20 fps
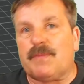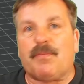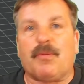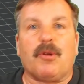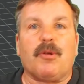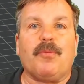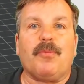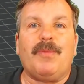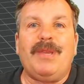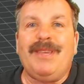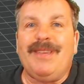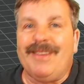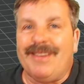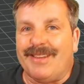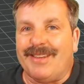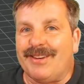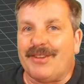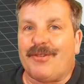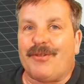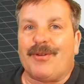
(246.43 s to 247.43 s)
spur me
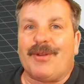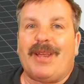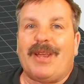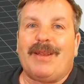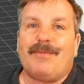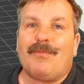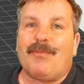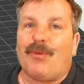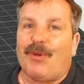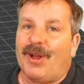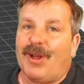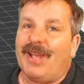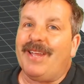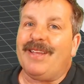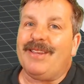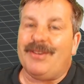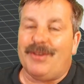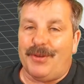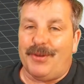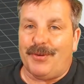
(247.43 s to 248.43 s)
into creating
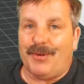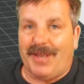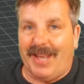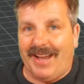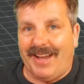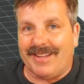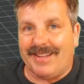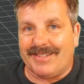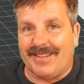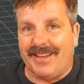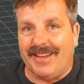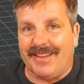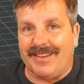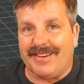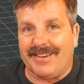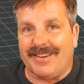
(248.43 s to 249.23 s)
brand new content.